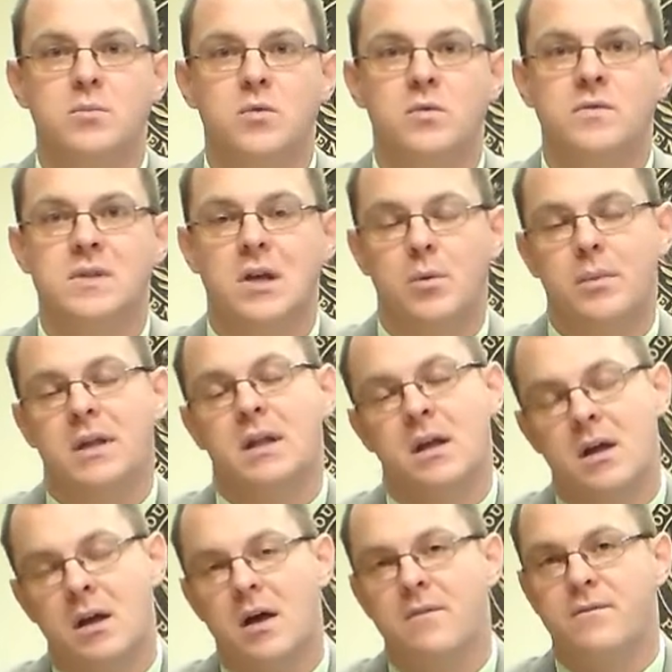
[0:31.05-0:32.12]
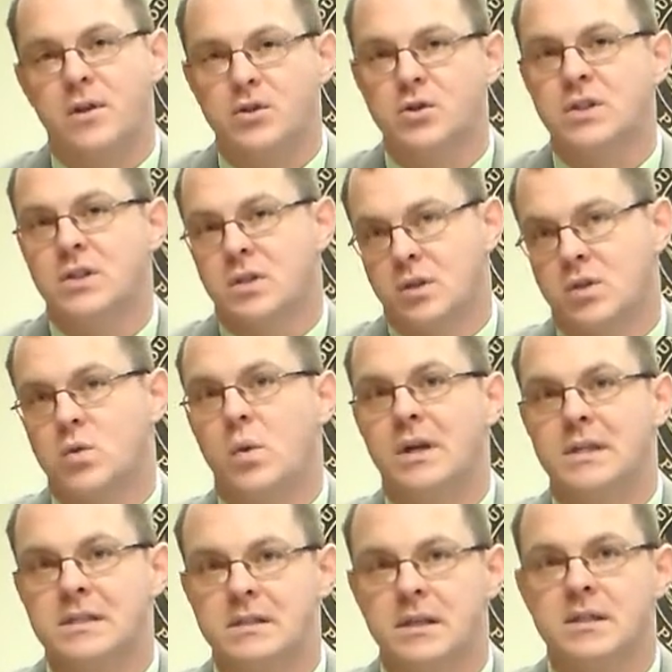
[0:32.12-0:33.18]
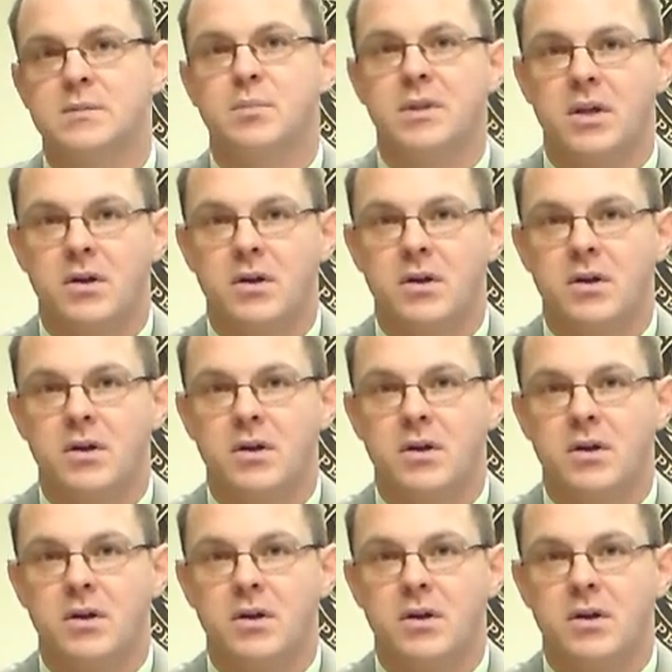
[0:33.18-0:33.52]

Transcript: to move settlement officially to the 26th,